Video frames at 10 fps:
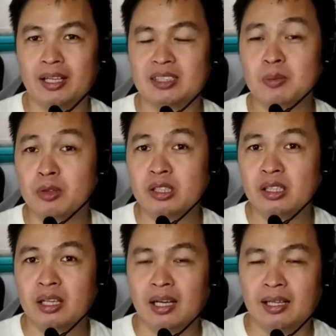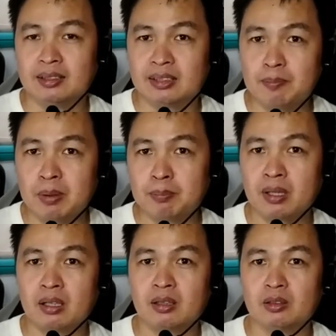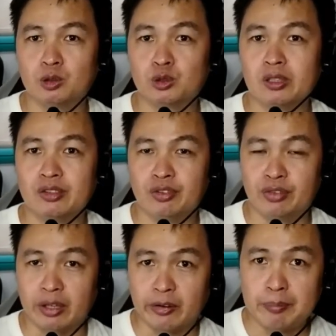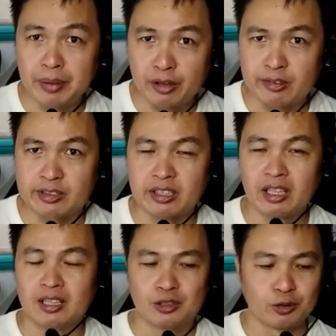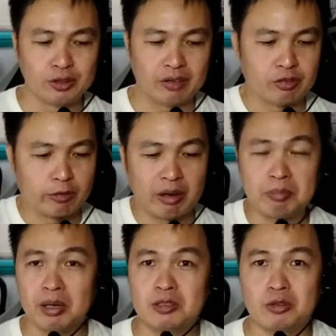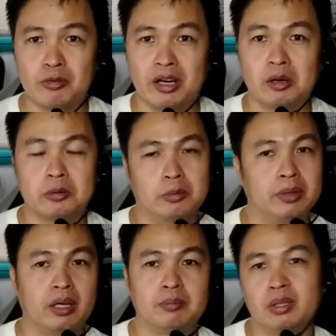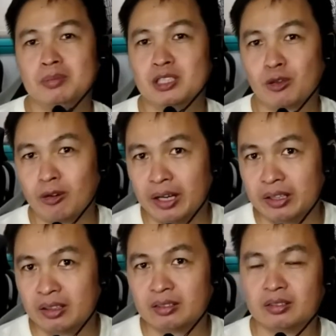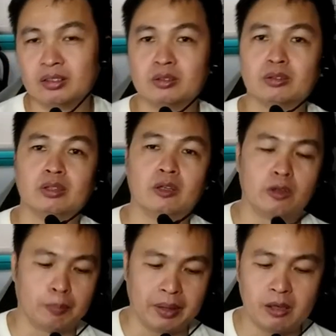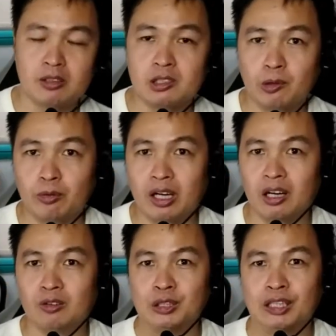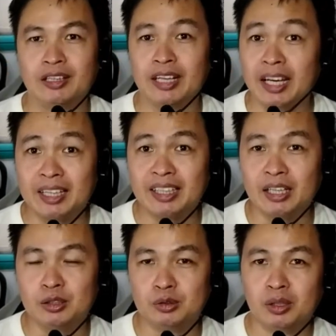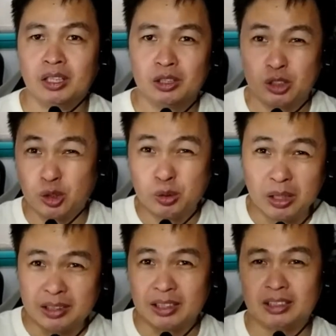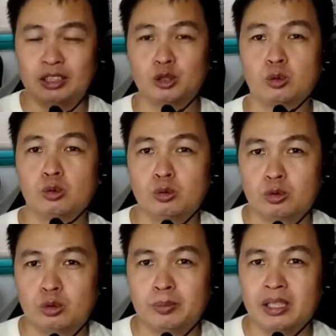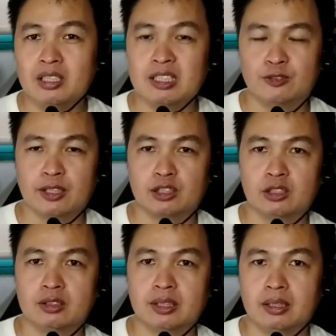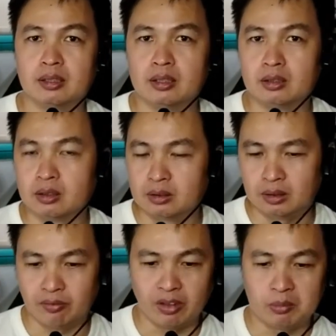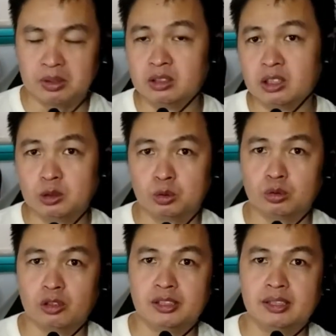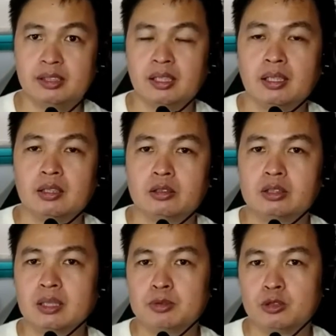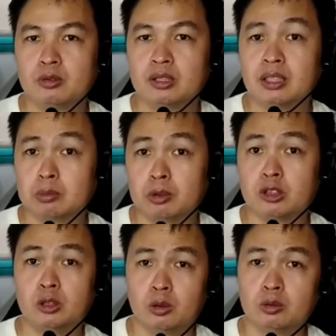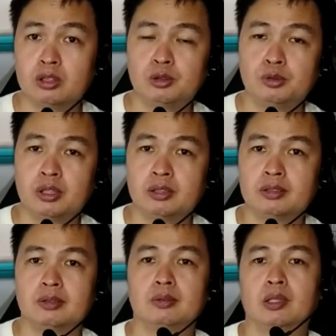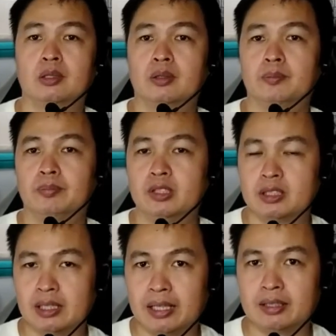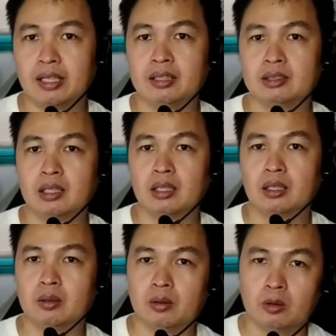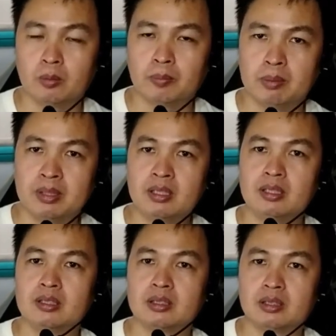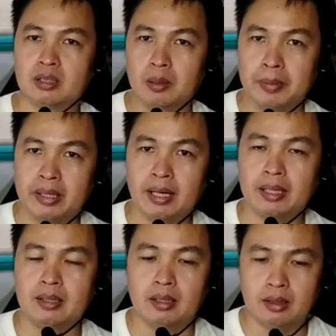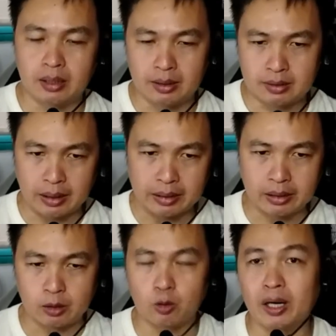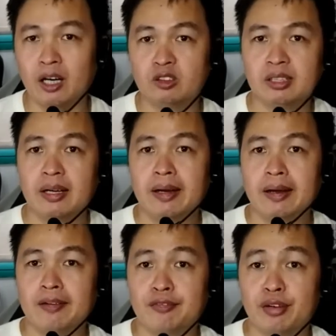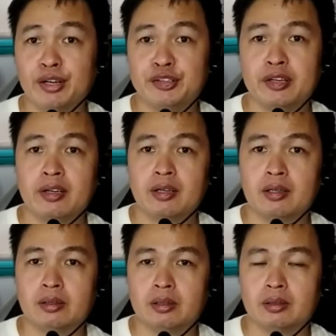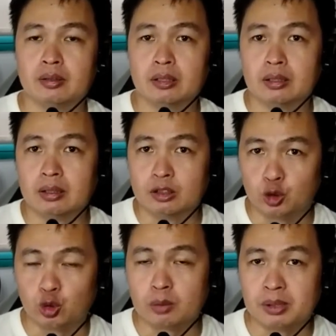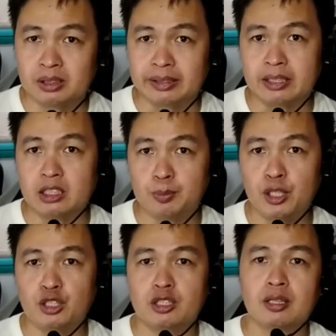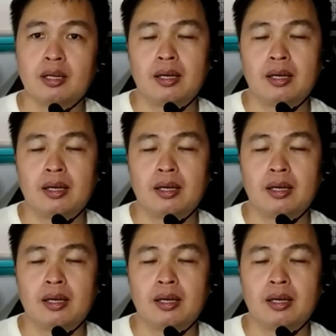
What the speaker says: And some people also live with their grandparents. So you have your grandparents around, you may have babies crying, your parents are around nagging at you. So there's just too many distractions, and the environment is just too noisy. So some students, especially the older students, decide that maybe it's a better idea that I can go out and find a suitable study space.